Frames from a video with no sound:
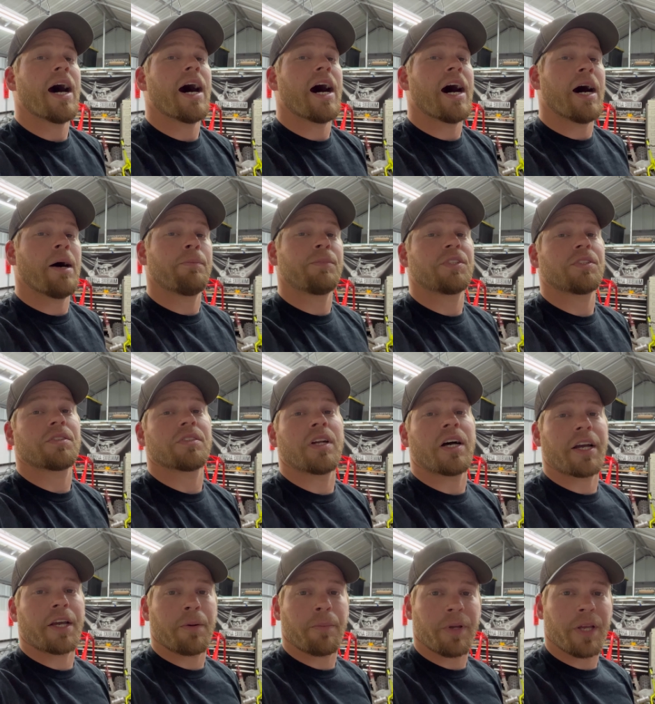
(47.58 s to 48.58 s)
I'm just
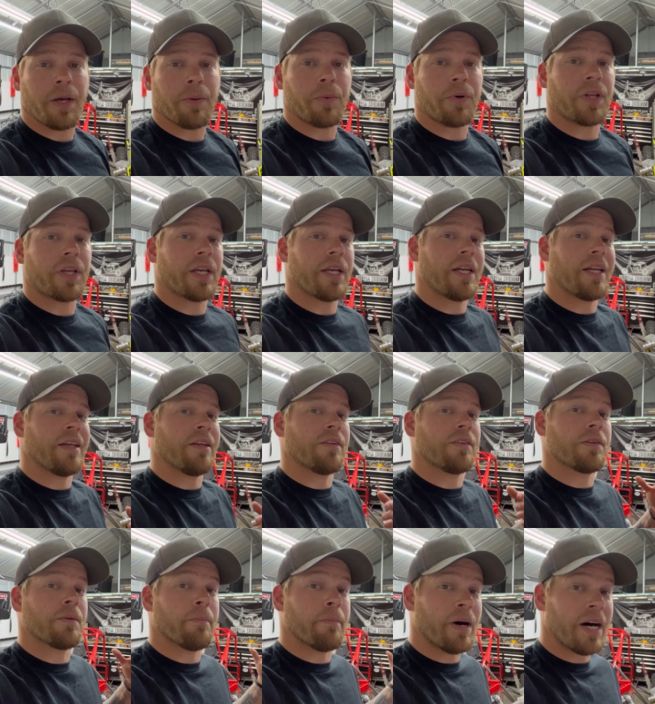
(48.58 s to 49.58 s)
not gonna be able to get
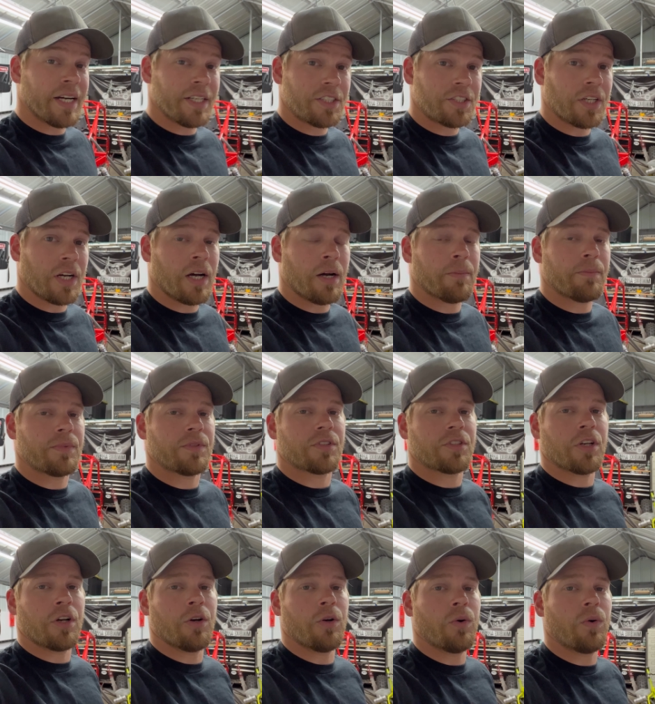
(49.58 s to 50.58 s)
into my shop.
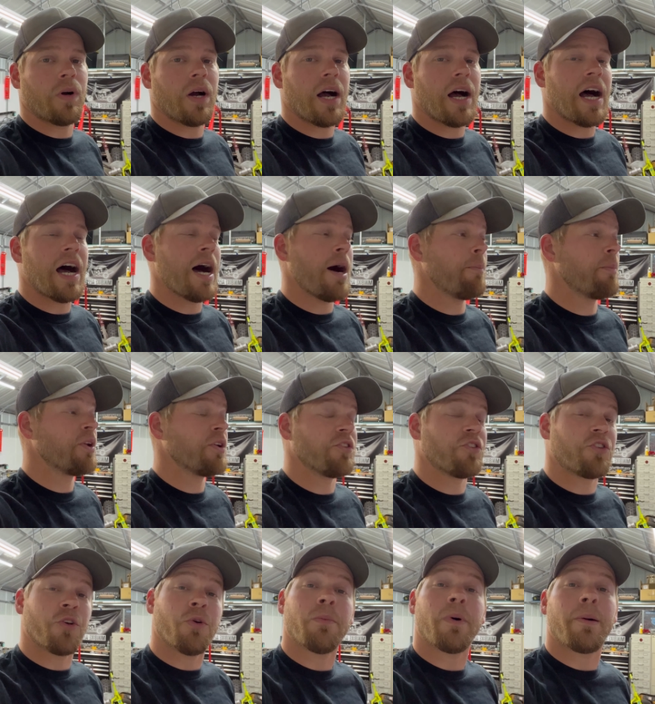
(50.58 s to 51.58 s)
So I'm gonna
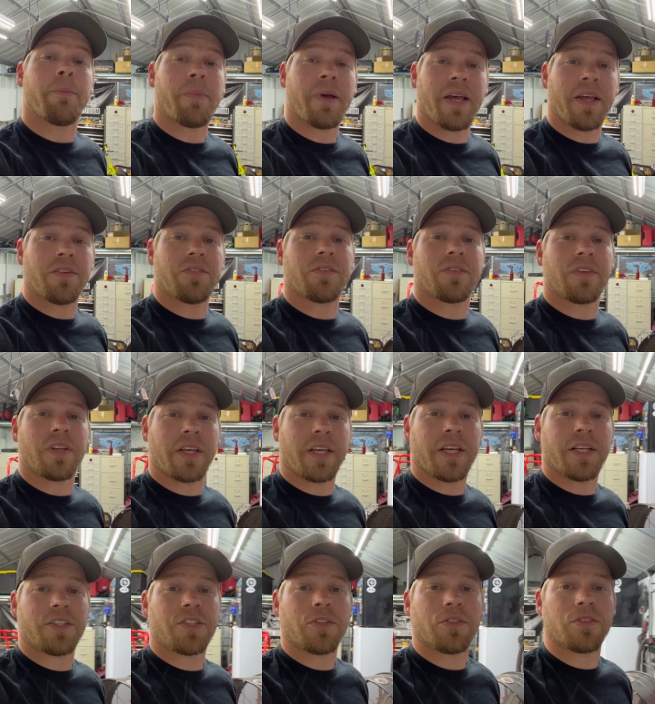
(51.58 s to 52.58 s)
do my best to
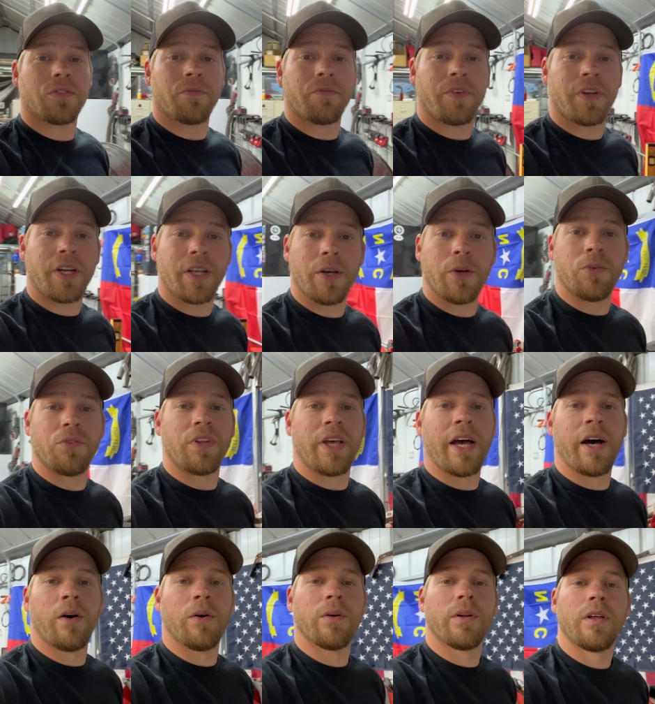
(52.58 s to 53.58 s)
get you some videos
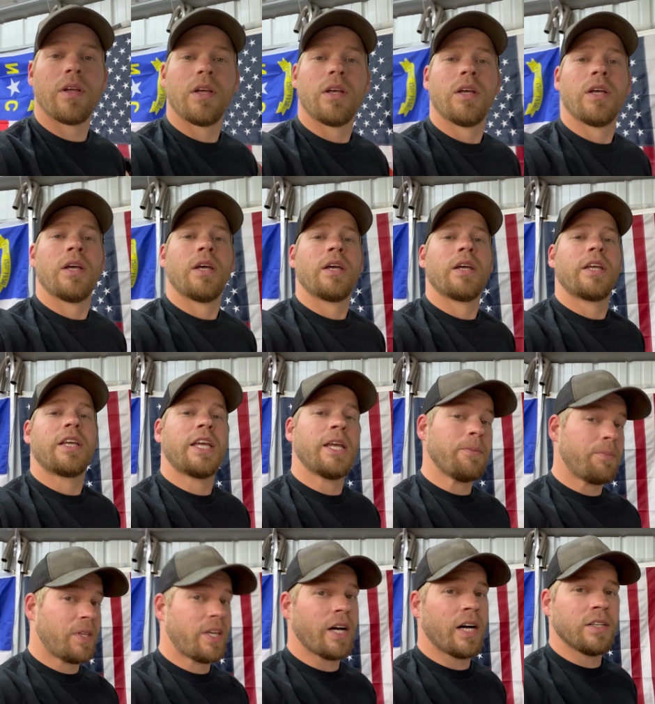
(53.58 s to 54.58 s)
out,
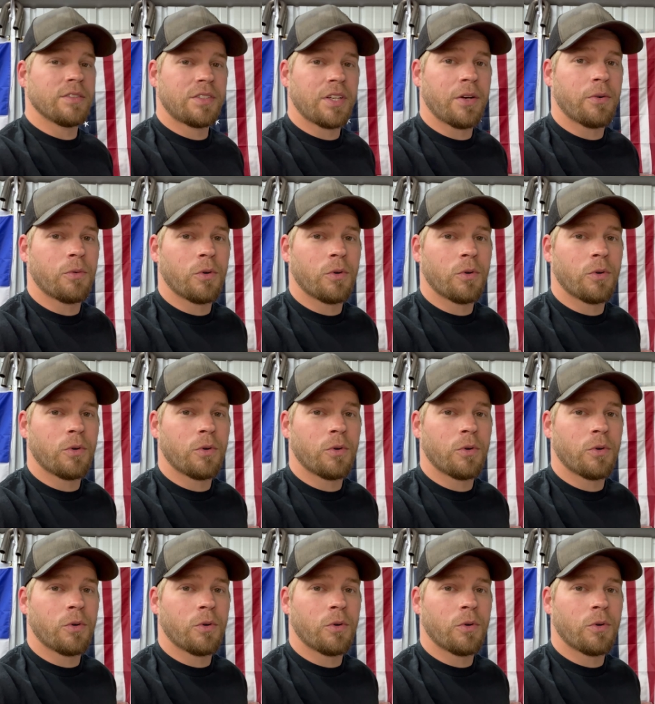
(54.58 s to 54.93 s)
keep the content